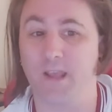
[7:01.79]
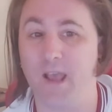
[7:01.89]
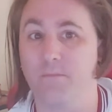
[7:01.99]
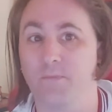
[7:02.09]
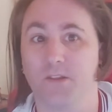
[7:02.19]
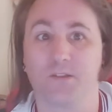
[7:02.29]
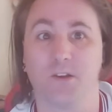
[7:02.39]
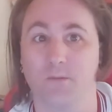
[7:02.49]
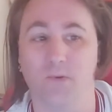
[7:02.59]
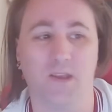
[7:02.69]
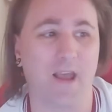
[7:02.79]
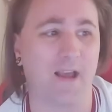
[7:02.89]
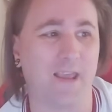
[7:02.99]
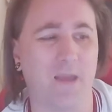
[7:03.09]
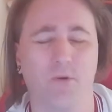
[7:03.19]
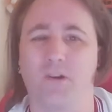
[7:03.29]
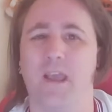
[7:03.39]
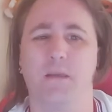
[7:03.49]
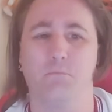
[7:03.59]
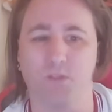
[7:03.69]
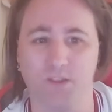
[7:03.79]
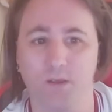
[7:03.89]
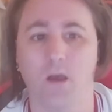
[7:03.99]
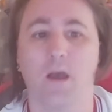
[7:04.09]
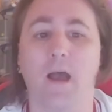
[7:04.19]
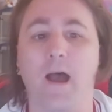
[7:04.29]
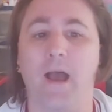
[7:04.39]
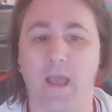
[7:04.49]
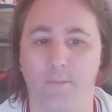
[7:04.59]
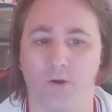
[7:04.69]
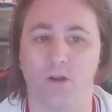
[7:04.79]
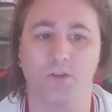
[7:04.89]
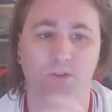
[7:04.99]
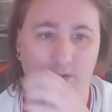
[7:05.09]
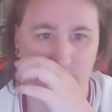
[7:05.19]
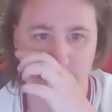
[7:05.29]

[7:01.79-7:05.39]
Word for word: game. There's going to be a game or games at Emirates.